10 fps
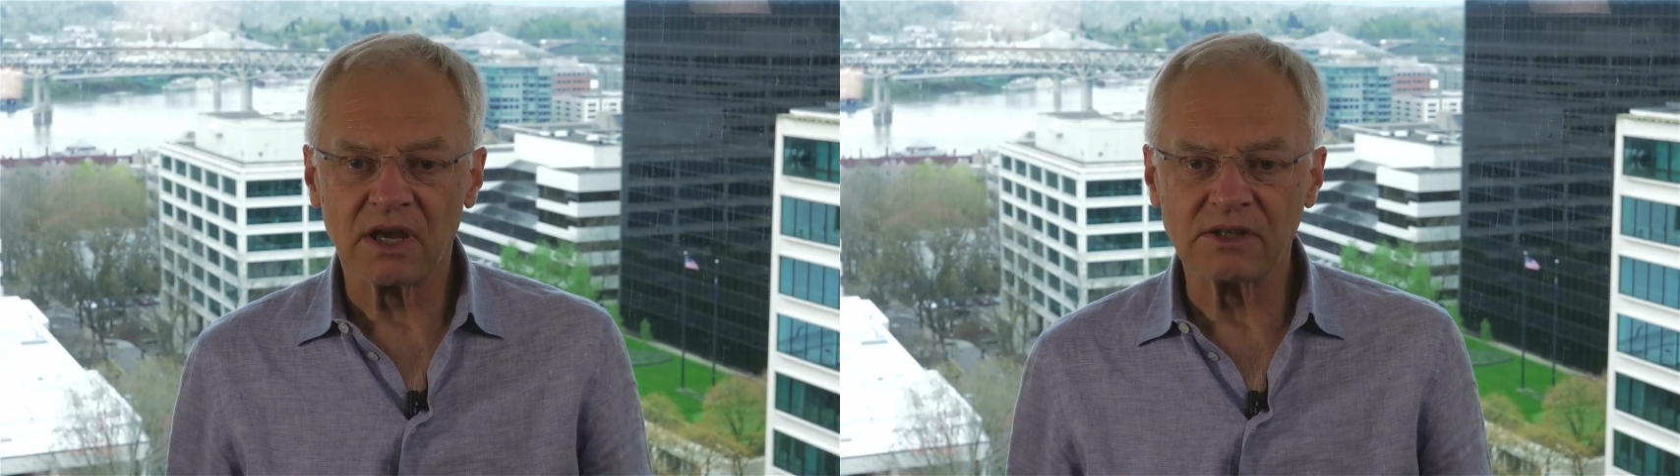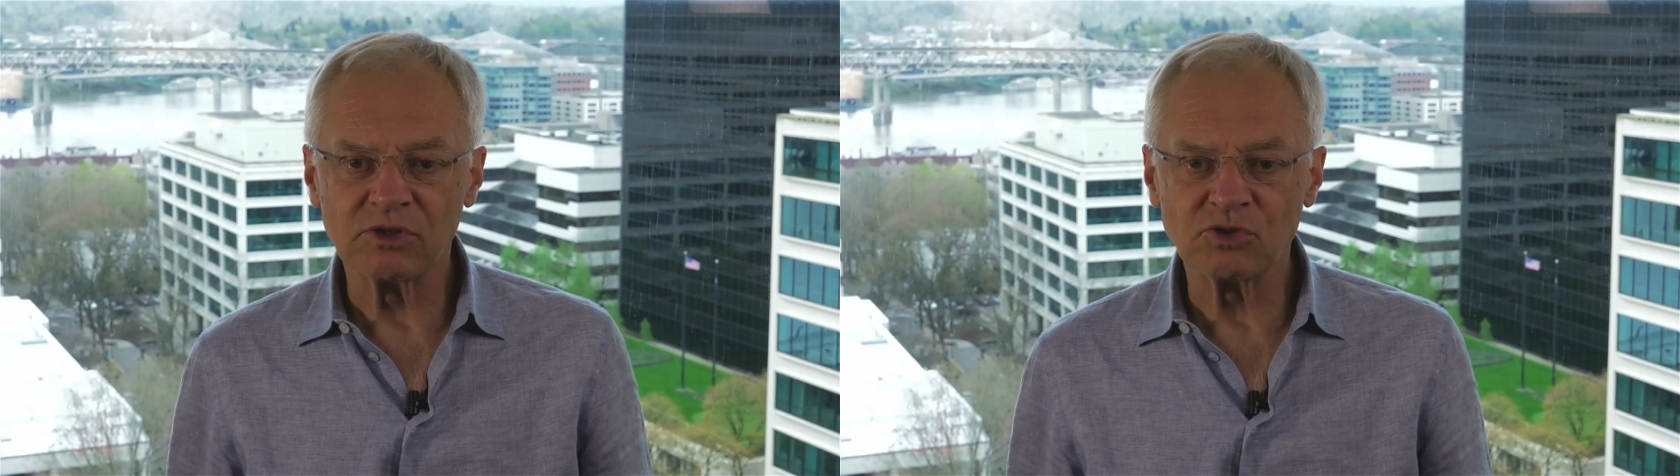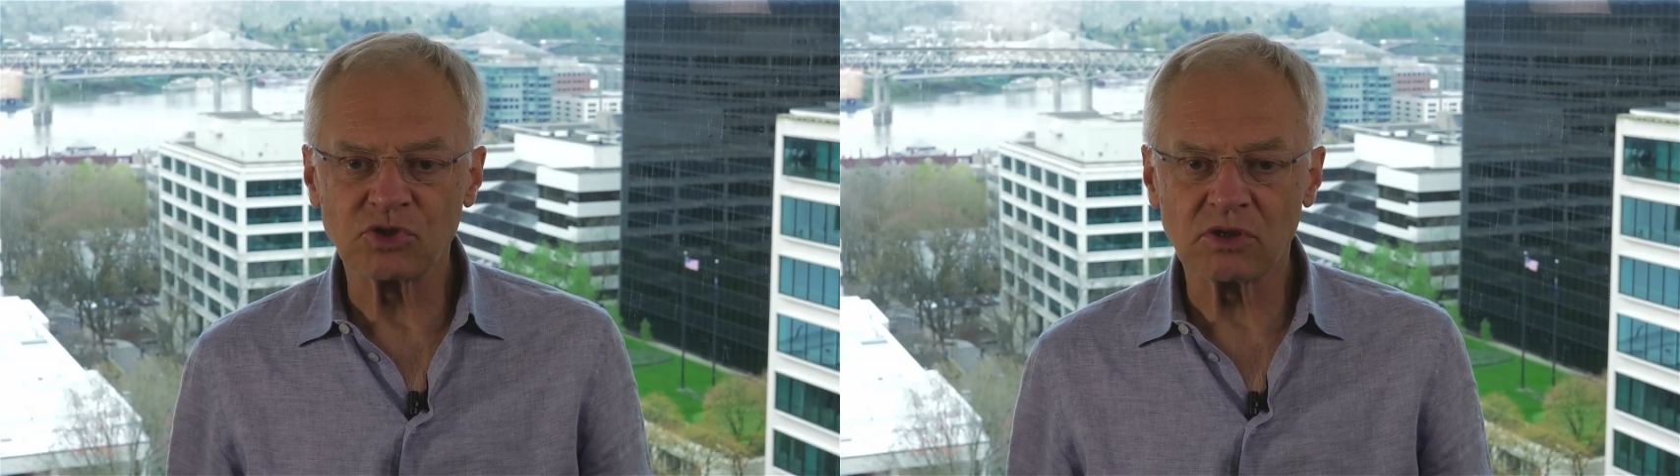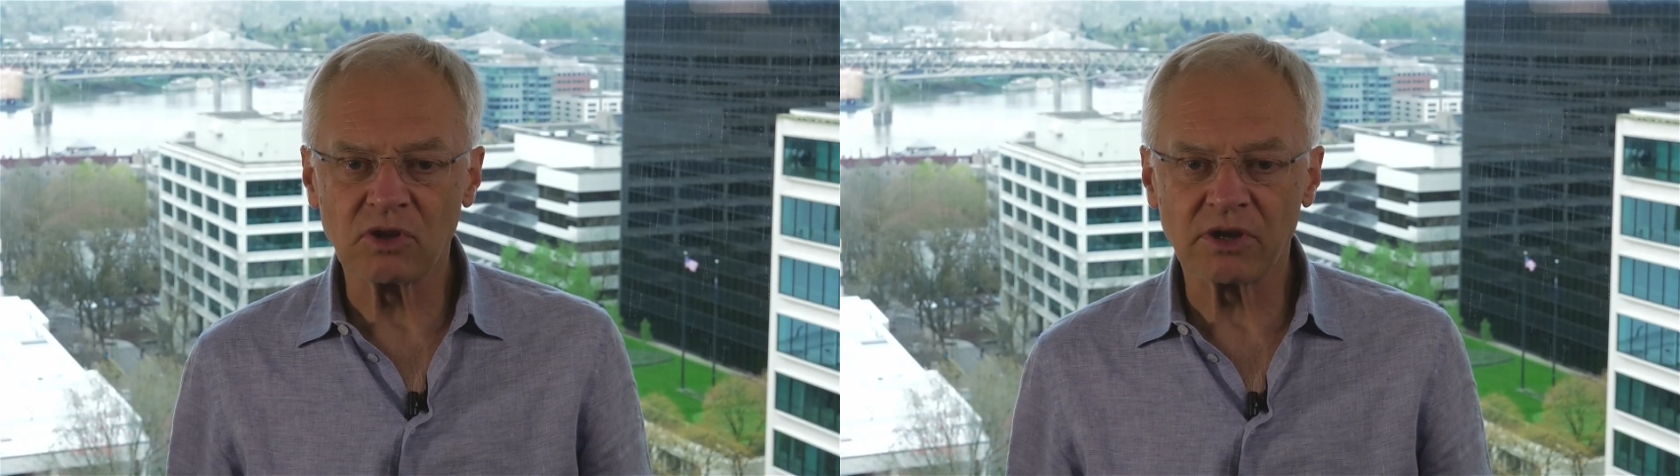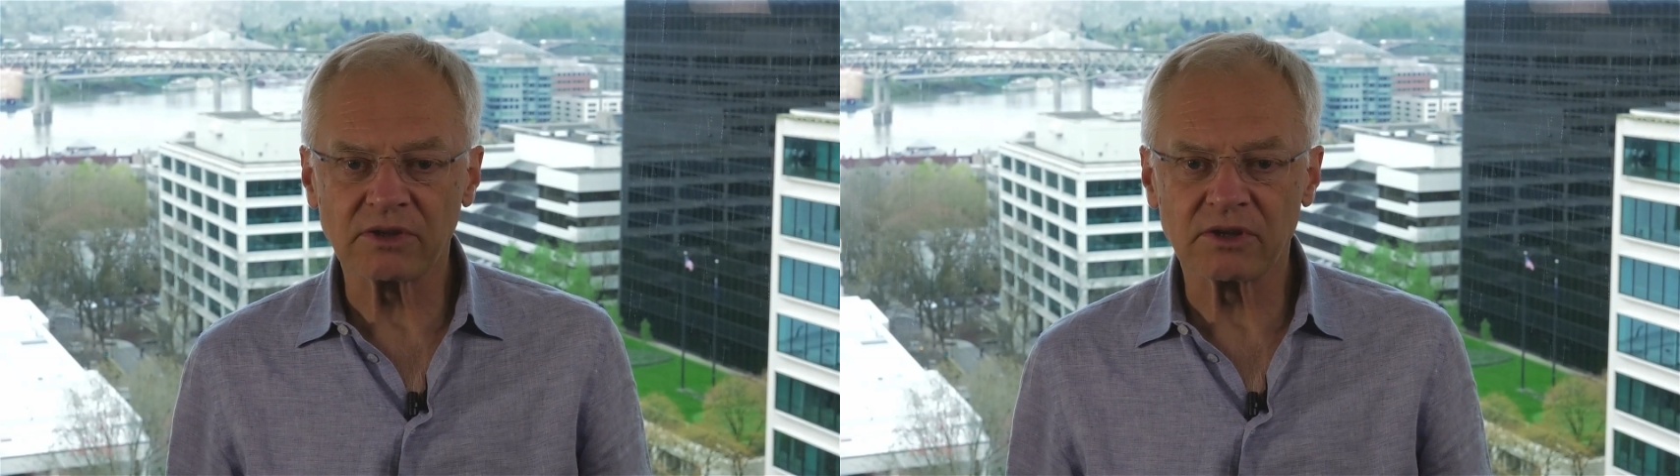and you should
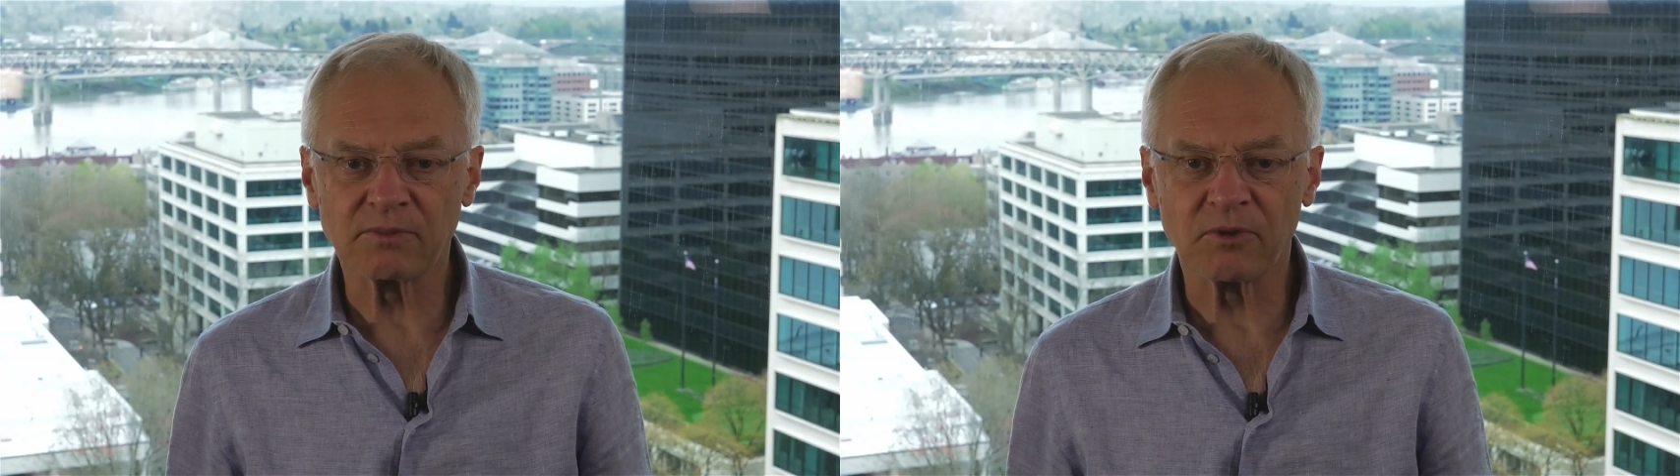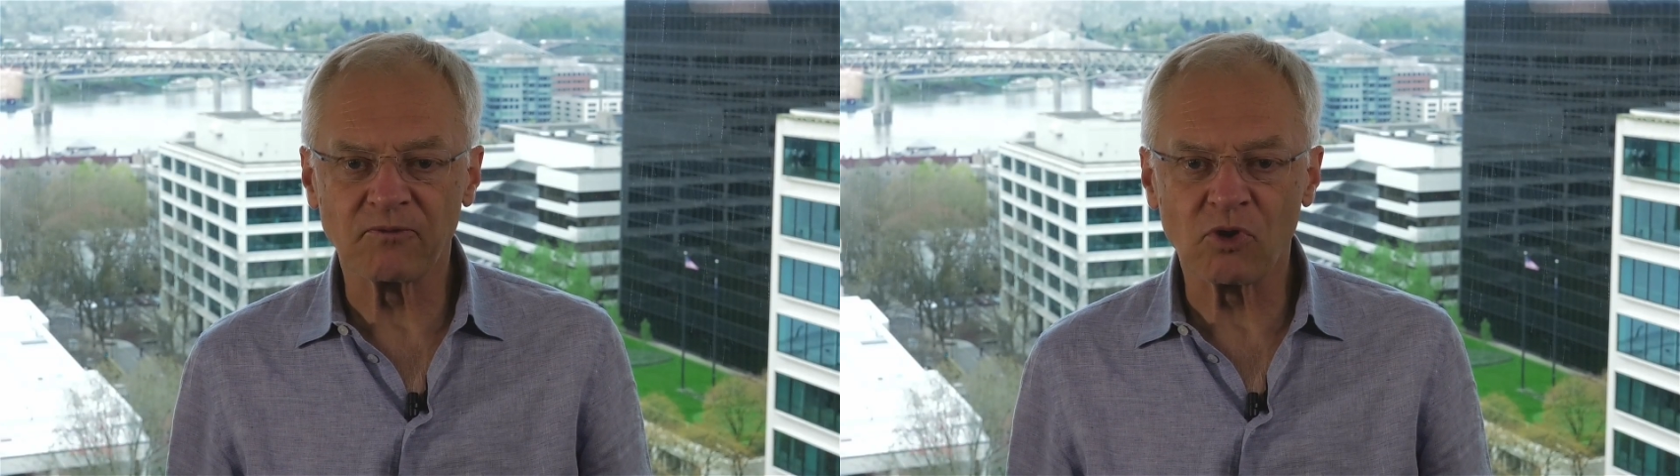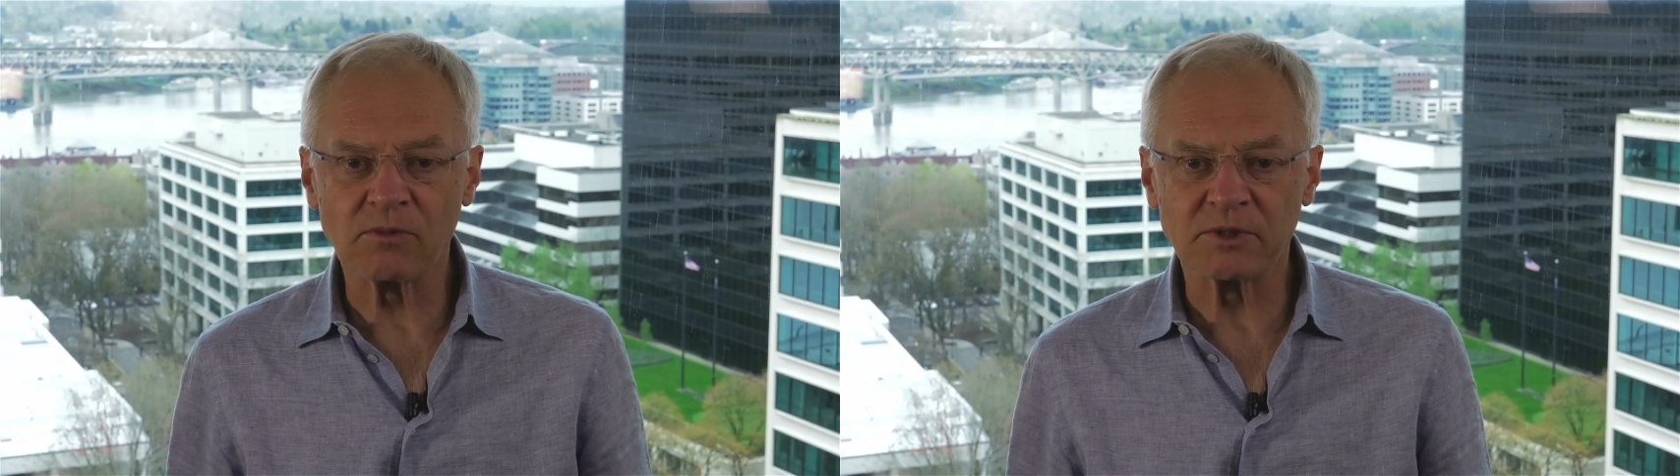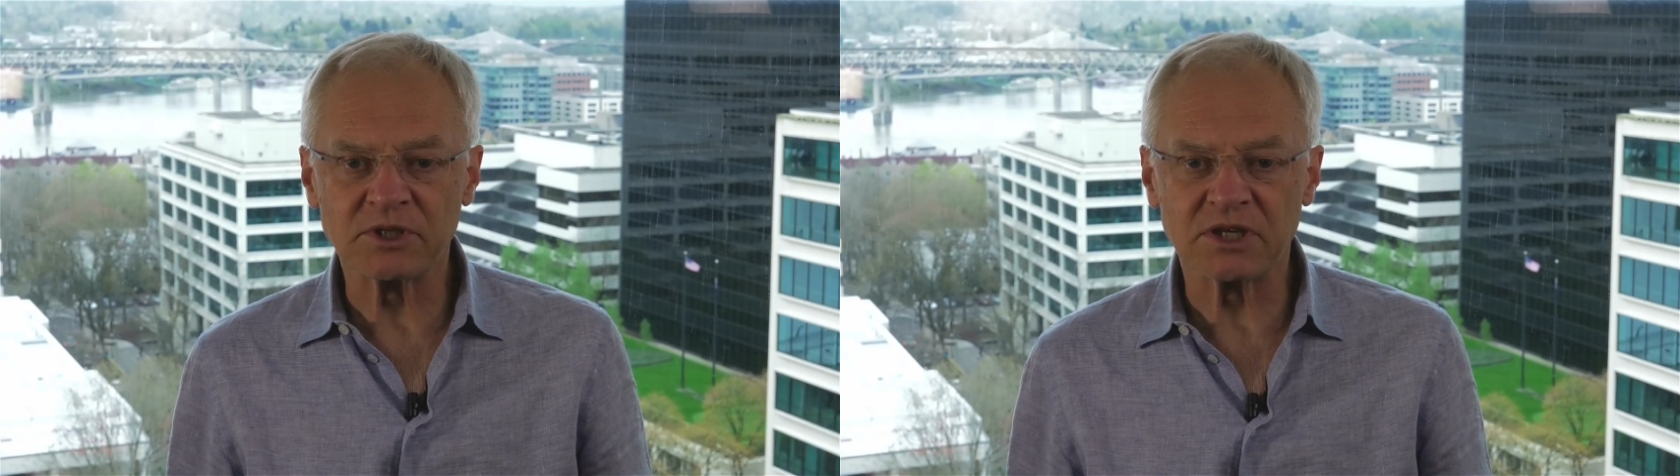look at their performance